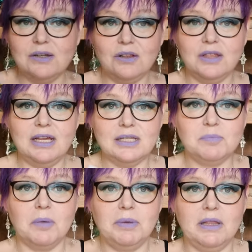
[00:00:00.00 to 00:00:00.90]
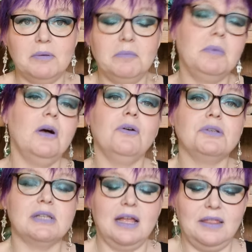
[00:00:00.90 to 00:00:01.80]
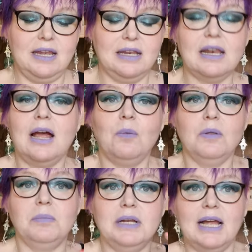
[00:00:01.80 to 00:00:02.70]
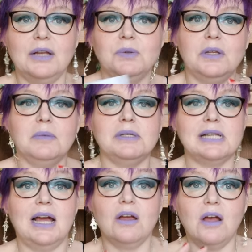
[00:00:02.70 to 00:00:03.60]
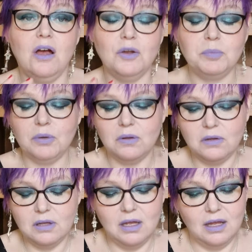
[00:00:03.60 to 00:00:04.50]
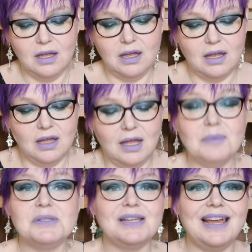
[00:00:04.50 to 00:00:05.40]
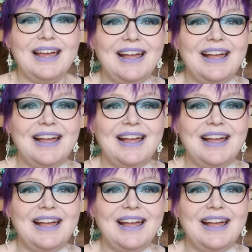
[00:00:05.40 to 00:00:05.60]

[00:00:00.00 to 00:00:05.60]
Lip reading: all these, popping them in a box, and then I will be like doing them as like a card pull. So yeah,